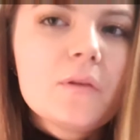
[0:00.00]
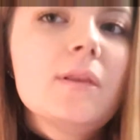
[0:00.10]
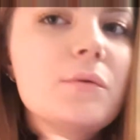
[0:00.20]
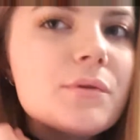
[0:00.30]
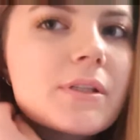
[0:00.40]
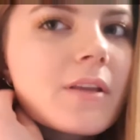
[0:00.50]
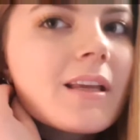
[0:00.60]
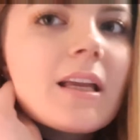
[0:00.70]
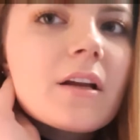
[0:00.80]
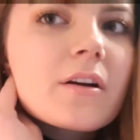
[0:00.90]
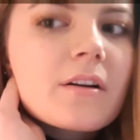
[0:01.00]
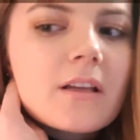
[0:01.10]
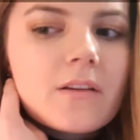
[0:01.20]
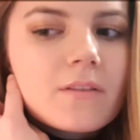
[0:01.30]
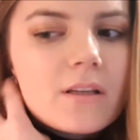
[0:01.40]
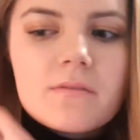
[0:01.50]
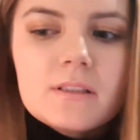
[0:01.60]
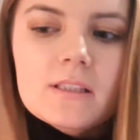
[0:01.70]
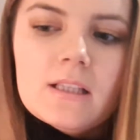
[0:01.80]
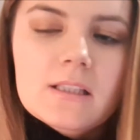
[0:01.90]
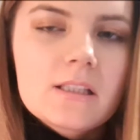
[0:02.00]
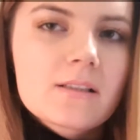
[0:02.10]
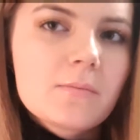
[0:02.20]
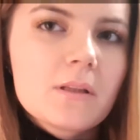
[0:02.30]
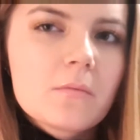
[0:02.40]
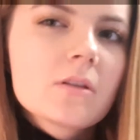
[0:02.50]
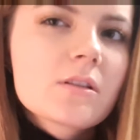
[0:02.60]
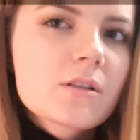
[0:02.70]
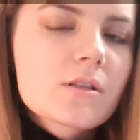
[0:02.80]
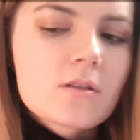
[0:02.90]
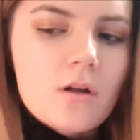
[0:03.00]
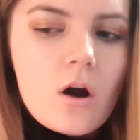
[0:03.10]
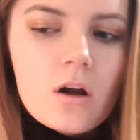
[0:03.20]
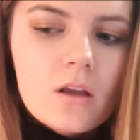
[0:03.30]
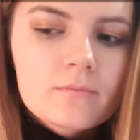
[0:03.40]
loose on the ear, even if it's like 6 millimeters long.